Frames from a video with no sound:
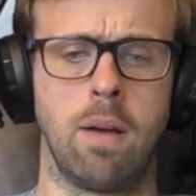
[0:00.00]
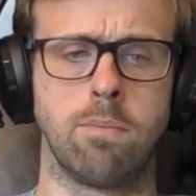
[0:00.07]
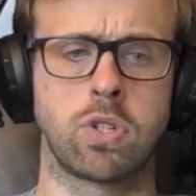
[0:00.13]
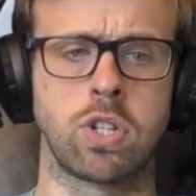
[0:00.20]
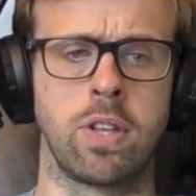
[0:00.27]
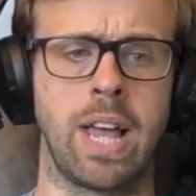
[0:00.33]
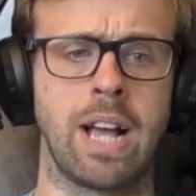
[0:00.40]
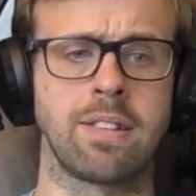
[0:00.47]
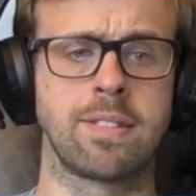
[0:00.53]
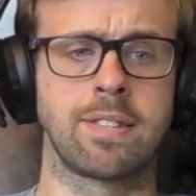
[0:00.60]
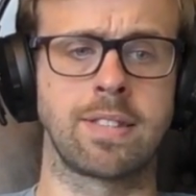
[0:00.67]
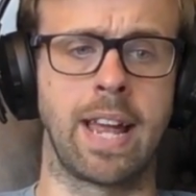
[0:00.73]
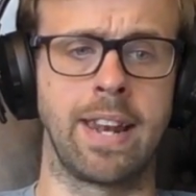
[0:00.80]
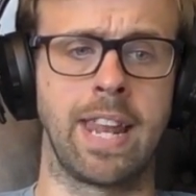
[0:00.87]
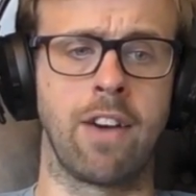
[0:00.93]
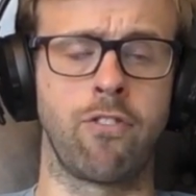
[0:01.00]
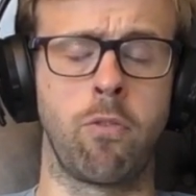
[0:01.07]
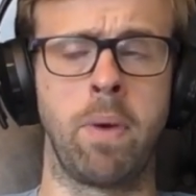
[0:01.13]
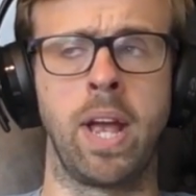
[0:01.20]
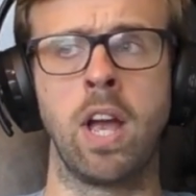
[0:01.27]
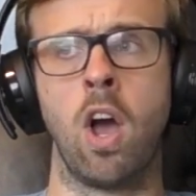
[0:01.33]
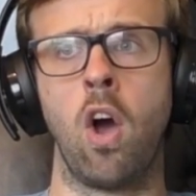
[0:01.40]
So that's the standout for
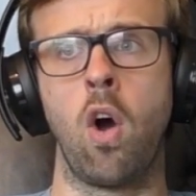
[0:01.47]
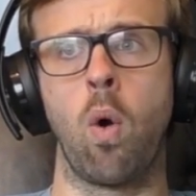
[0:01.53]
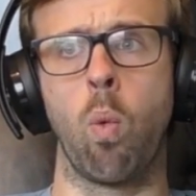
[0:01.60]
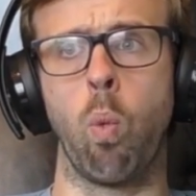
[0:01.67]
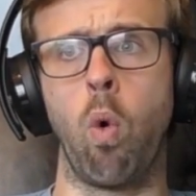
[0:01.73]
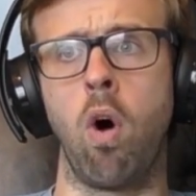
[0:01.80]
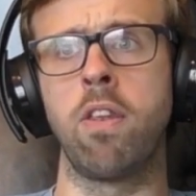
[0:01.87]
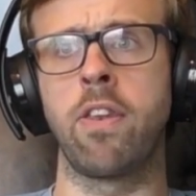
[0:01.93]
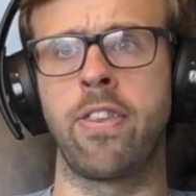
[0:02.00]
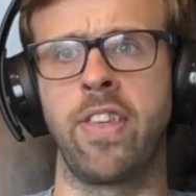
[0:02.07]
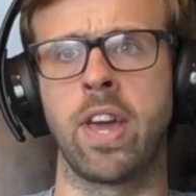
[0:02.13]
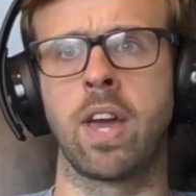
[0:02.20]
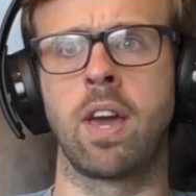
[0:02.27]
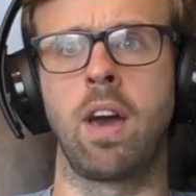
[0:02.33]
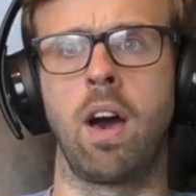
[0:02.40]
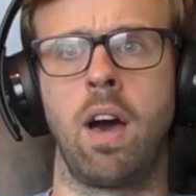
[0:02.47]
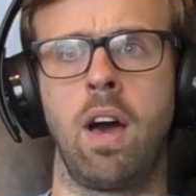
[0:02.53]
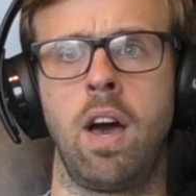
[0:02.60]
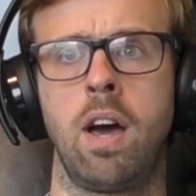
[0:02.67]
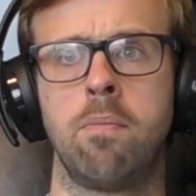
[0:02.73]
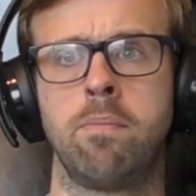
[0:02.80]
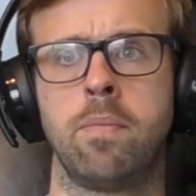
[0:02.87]
me. One thing
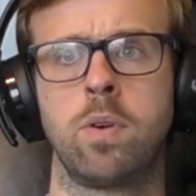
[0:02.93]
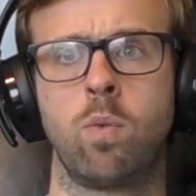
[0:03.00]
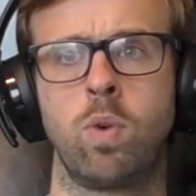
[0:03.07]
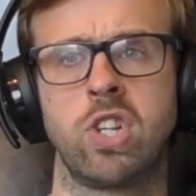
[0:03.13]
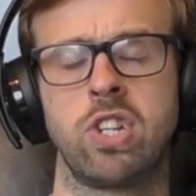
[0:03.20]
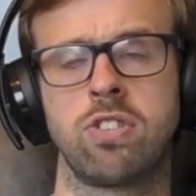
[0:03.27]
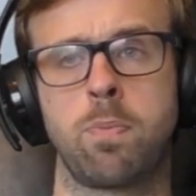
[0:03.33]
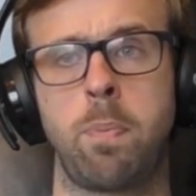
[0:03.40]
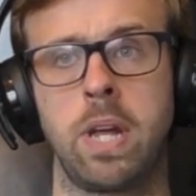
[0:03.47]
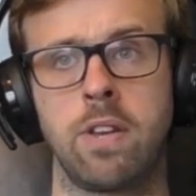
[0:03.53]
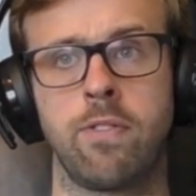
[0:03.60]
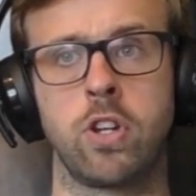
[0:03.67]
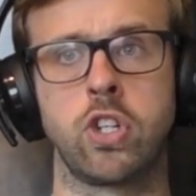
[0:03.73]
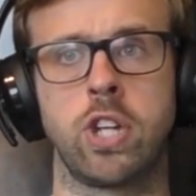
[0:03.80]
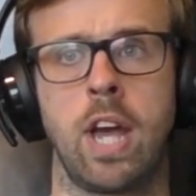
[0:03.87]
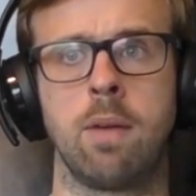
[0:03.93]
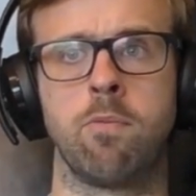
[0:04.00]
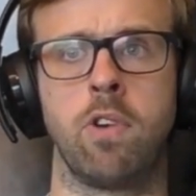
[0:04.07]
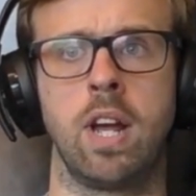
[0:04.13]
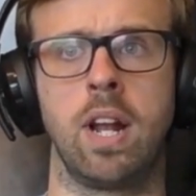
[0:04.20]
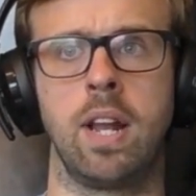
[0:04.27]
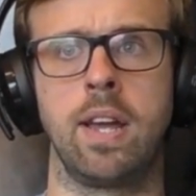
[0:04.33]
which is a bit of a shame,
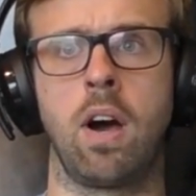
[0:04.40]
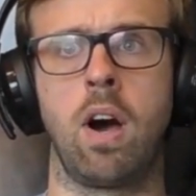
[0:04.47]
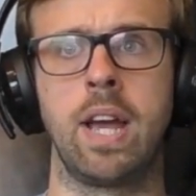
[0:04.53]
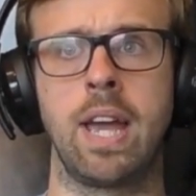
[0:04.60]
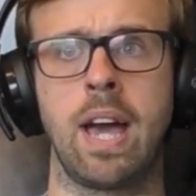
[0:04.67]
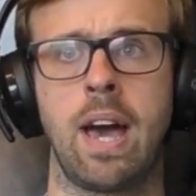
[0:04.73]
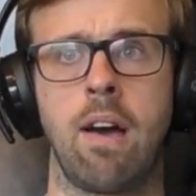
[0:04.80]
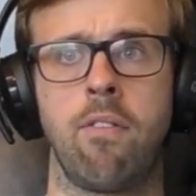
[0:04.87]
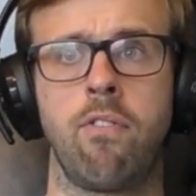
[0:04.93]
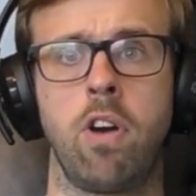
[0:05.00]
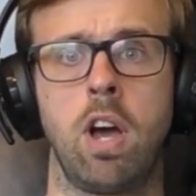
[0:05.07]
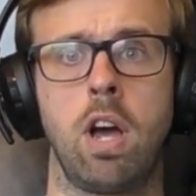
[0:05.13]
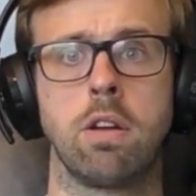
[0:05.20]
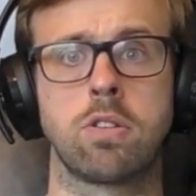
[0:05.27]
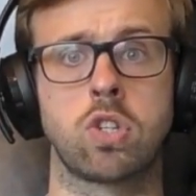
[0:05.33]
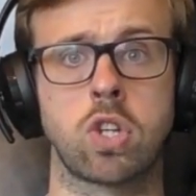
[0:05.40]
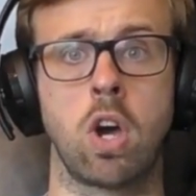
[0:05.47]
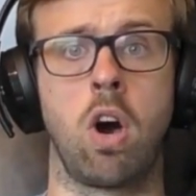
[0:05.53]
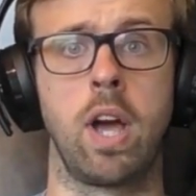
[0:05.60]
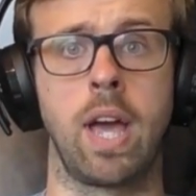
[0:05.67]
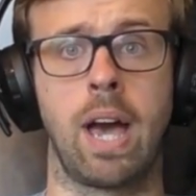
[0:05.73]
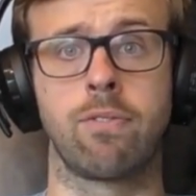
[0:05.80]
really, I have
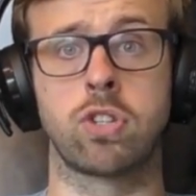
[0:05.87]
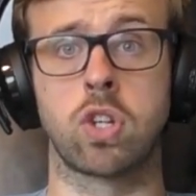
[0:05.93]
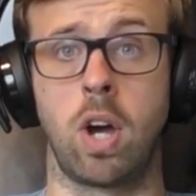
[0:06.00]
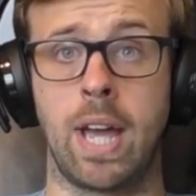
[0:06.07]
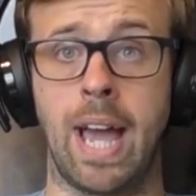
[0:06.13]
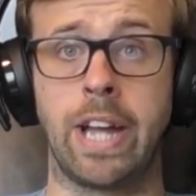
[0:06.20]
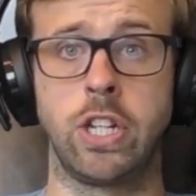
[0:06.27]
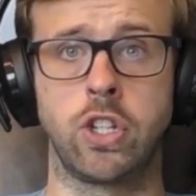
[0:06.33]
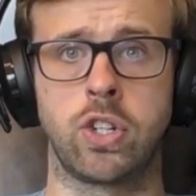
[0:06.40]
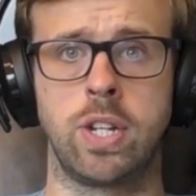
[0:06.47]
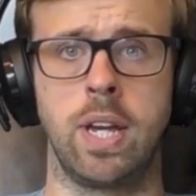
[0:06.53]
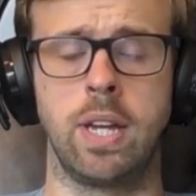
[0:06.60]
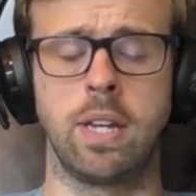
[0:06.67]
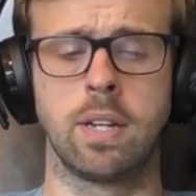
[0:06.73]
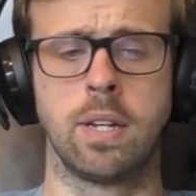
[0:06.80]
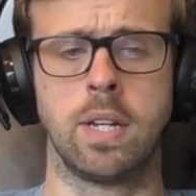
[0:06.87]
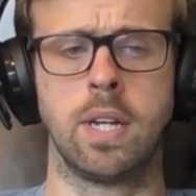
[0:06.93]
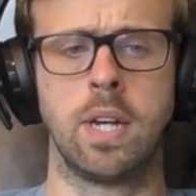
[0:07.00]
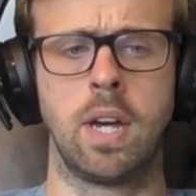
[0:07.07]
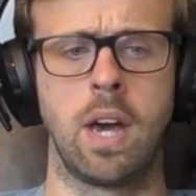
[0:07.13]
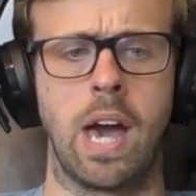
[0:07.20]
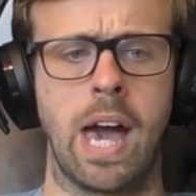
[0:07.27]
Sky HD,
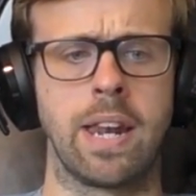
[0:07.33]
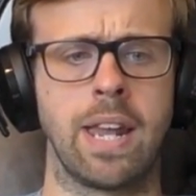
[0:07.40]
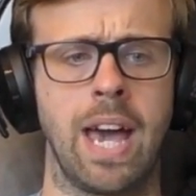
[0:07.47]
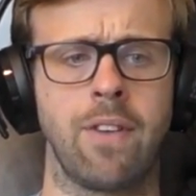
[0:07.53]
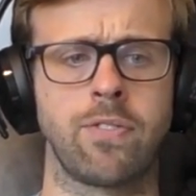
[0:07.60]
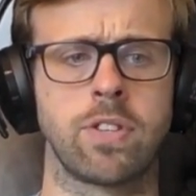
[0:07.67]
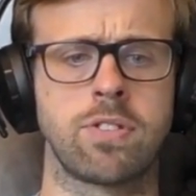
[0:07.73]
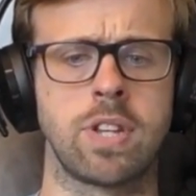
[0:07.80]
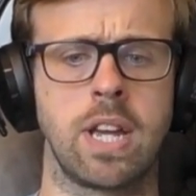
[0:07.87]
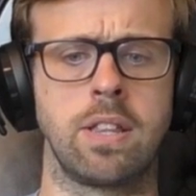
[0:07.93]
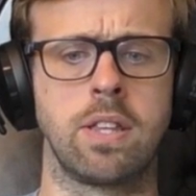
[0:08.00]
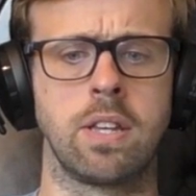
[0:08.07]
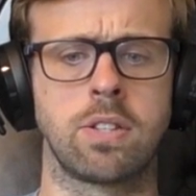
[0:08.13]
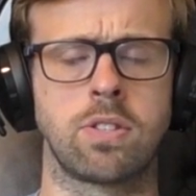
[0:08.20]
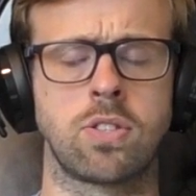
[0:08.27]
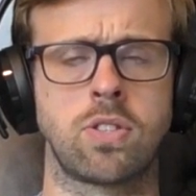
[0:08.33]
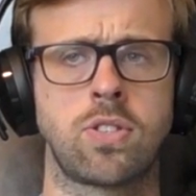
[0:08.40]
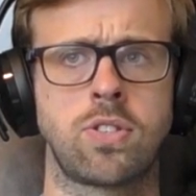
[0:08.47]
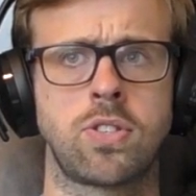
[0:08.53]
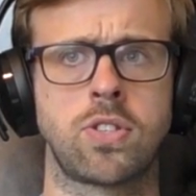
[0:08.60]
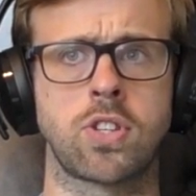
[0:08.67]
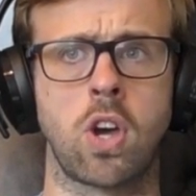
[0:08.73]
and I have to say the
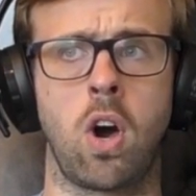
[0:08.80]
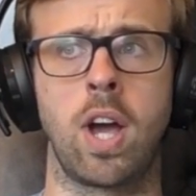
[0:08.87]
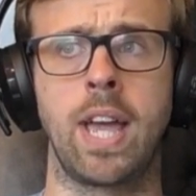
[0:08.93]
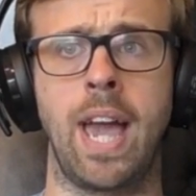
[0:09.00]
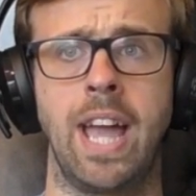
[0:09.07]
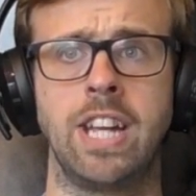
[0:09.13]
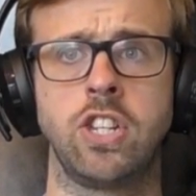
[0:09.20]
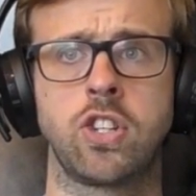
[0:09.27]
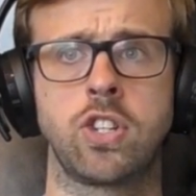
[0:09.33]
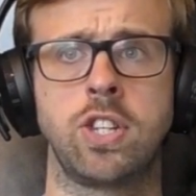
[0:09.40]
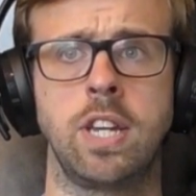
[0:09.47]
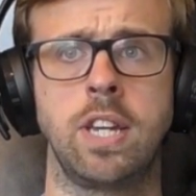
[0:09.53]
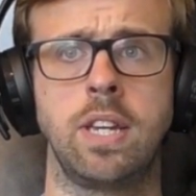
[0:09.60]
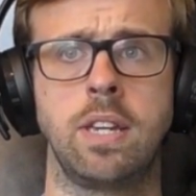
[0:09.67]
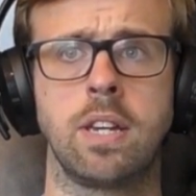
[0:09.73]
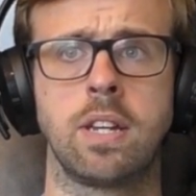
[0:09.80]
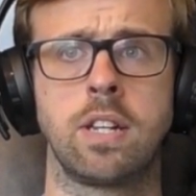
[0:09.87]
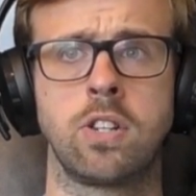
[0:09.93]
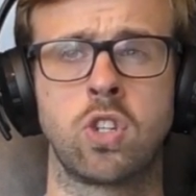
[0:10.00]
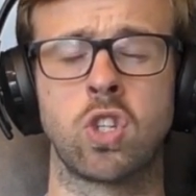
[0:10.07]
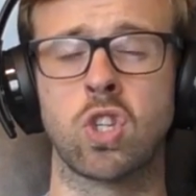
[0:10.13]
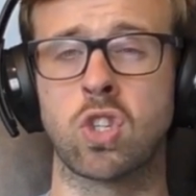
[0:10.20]
Sky HD
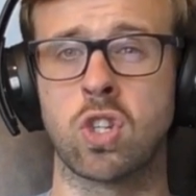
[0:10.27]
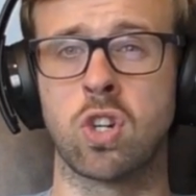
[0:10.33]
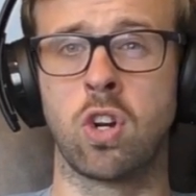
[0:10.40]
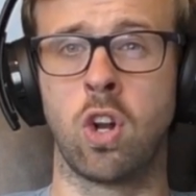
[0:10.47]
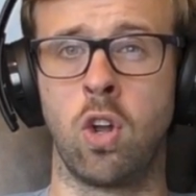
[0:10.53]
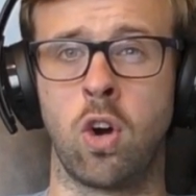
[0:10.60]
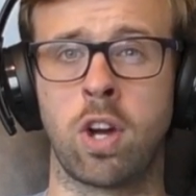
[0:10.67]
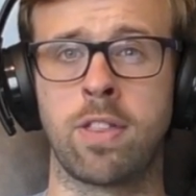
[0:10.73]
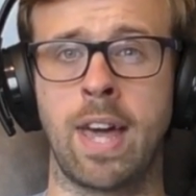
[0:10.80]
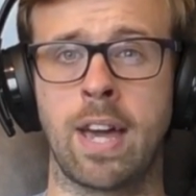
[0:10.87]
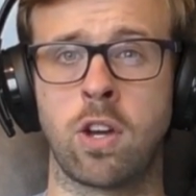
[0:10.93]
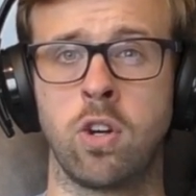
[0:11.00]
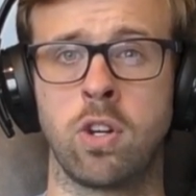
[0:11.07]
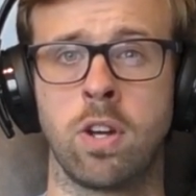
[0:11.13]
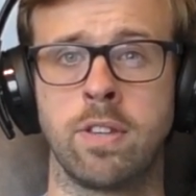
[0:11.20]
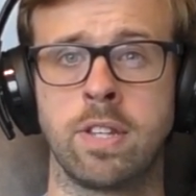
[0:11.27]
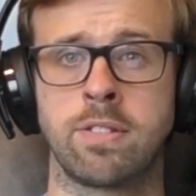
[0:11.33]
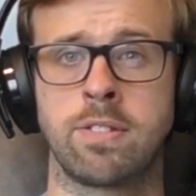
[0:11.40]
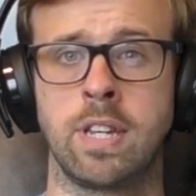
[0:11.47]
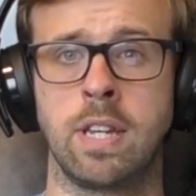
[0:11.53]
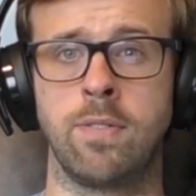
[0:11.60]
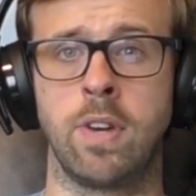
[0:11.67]
doesn't look that good on this
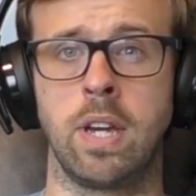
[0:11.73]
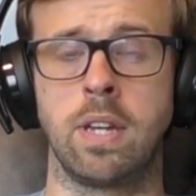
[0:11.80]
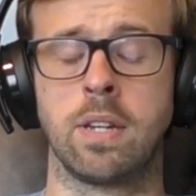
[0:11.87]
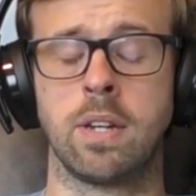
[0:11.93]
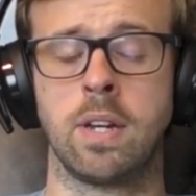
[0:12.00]
TV.